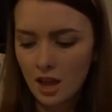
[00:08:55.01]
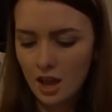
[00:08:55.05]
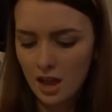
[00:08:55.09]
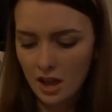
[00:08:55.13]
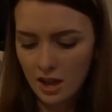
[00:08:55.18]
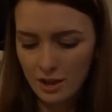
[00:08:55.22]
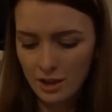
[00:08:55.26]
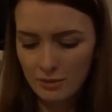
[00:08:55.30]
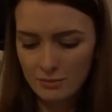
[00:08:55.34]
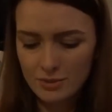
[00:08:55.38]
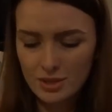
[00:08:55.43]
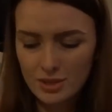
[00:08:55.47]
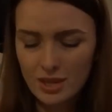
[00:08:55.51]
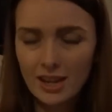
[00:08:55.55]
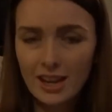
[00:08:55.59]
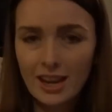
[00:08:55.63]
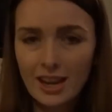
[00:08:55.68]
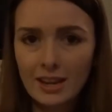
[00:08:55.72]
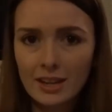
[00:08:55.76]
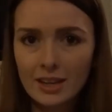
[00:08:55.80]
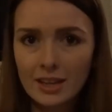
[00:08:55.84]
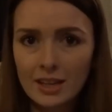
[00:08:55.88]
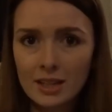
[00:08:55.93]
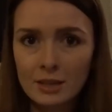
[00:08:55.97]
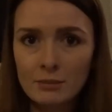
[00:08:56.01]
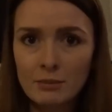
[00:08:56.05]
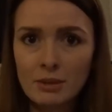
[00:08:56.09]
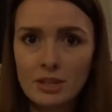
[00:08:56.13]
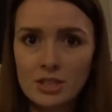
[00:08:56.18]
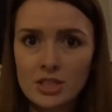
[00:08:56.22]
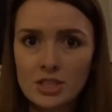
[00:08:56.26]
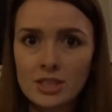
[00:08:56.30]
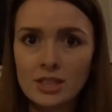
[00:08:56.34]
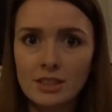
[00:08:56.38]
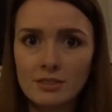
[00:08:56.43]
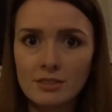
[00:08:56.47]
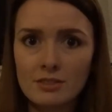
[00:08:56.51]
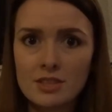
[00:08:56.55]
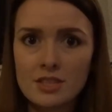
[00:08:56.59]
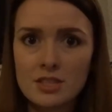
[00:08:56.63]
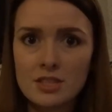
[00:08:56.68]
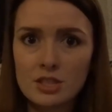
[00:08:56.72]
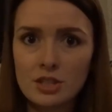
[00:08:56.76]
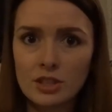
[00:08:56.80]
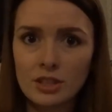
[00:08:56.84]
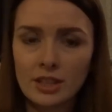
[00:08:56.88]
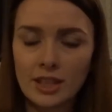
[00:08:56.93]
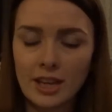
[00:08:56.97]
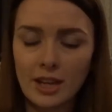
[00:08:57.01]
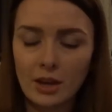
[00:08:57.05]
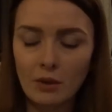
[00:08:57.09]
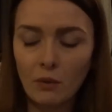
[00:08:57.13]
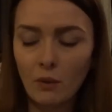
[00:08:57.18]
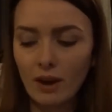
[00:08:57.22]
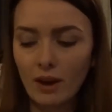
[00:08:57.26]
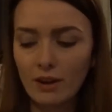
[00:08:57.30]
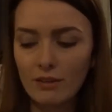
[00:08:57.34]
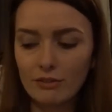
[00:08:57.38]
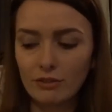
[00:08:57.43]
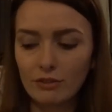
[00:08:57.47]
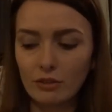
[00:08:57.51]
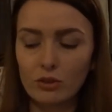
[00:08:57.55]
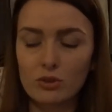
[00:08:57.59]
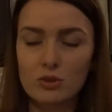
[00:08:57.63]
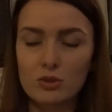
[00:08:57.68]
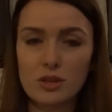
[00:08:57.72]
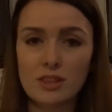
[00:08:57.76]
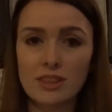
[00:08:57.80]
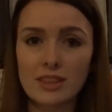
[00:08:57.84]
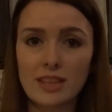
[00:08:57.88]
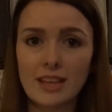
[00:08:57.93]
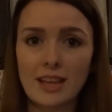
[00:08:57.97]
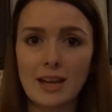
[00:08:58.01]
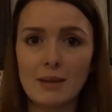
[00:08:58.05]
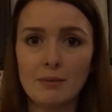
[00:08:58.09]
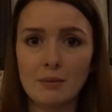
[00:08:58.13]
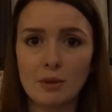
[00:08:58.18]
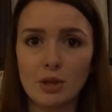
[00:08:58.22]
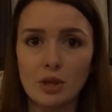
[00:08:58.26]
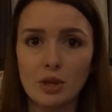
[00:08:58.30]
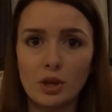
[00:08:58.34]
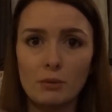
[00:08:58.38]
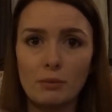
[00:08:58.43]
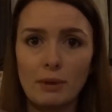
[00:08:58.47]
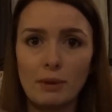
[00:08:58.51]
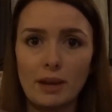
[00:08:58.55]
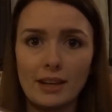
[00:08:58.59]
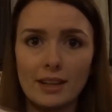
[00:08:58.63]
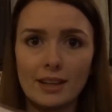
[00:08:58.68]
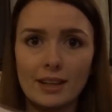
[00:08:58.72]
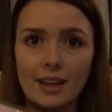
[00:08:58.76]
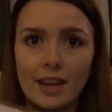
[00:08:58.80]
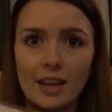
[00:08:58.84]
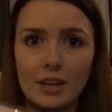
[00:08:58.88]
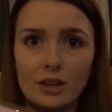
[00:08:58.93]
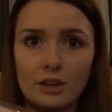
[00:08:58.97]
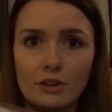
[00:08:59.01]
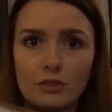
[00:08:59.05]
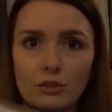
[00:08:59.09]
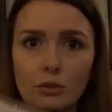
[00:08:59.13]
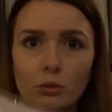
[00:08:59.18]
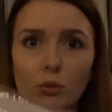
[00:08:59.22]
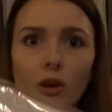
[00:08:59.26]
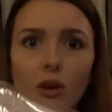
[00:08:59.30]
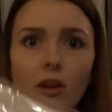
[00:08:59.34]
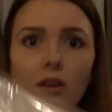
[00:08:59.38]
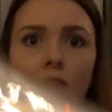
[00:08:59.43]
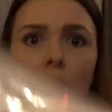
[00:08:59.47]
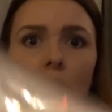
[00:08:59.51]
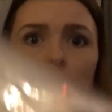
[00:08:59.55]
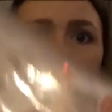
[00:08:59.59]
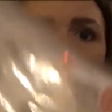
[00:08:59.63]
So I can imagine Livy's gonna get quite full, so I think I'm gonna go back and get another one.